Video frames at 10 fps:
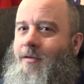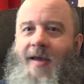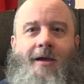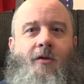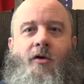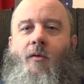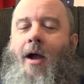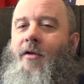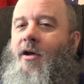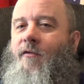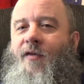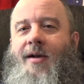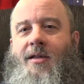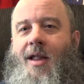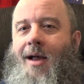take a look around. You're going to
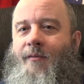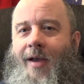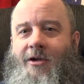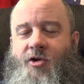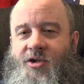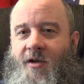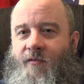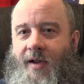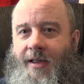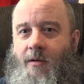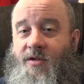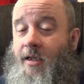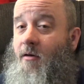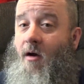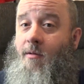find a lot of interesting videos
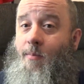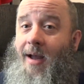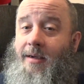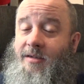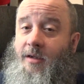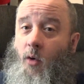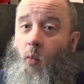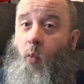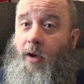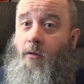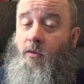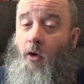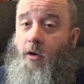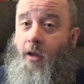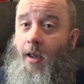that are unbiased and a weird
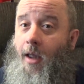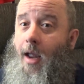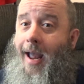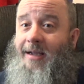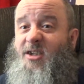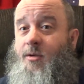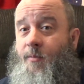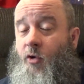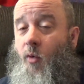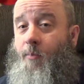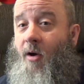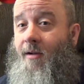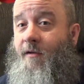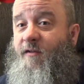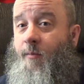look at some newer
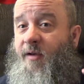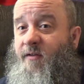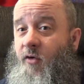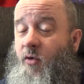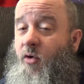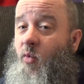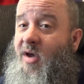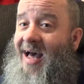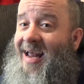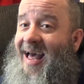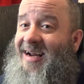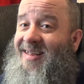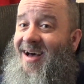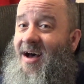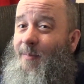products from a dude who got out
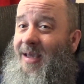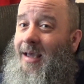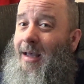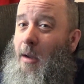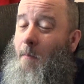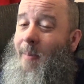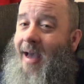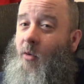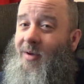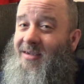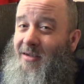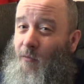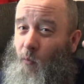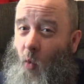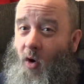of the hobby back when
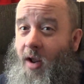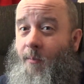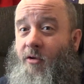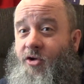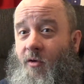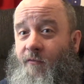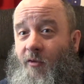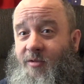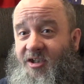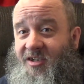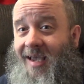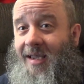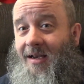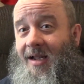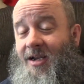Warhammer turned from
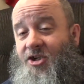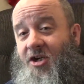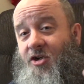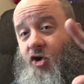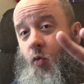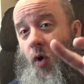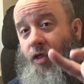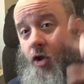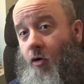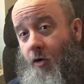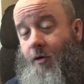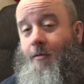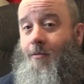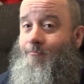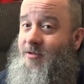second edition to third.
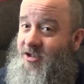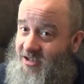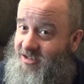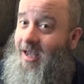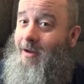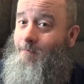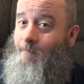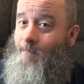Just saying.